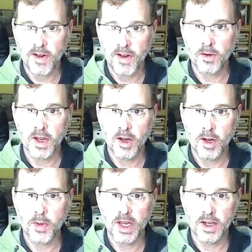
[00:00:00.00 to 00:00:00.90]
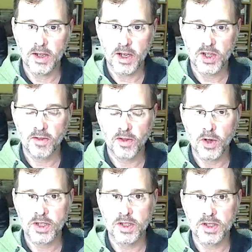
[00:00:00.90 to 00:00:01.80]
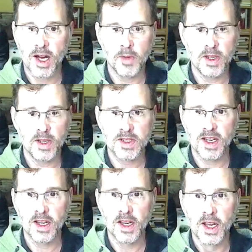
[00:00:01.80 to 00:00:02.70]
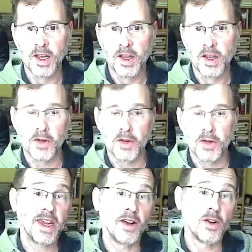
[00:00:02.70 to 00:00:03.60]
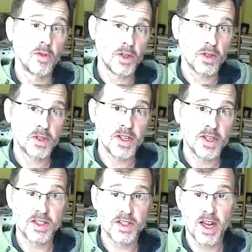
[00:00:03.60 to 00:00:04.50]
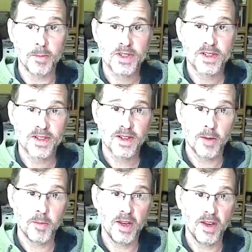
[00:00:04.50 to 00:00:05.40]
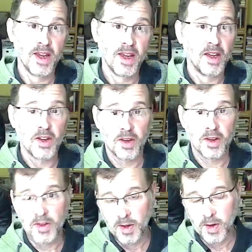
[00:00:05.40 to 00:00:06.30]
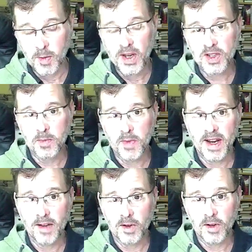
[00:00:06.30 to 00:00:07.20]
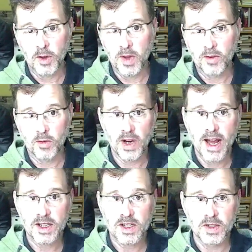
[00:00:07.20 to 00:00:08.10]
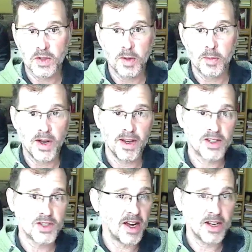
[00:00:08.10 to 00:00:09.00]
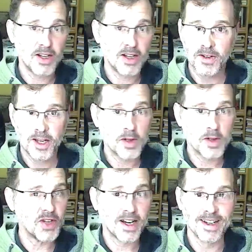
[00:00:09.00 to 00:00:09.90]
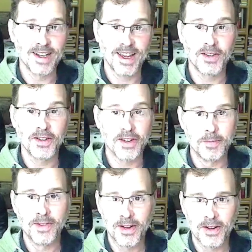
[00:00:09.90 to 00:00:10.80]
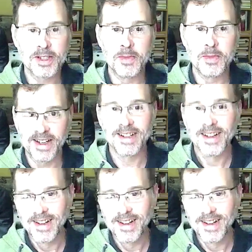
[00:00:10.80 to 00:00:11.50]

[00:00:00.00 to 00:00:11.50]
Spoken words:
founder of the company, Jeff Thurston, taught me this, that you really can't overdose on enzymes. I mean, the patient might have a little bit of a reaction to it, but it's not going to hurt them. It's not going to kill them ultimately.